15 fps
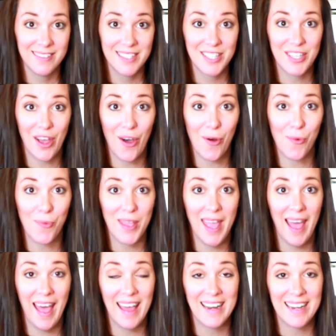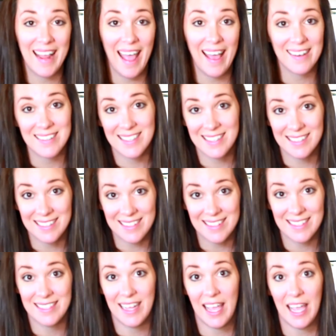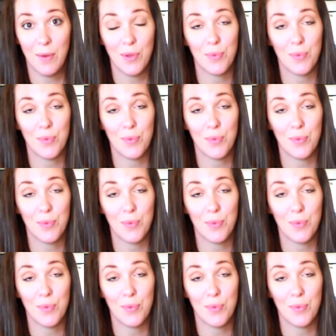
So we had an excellent stay.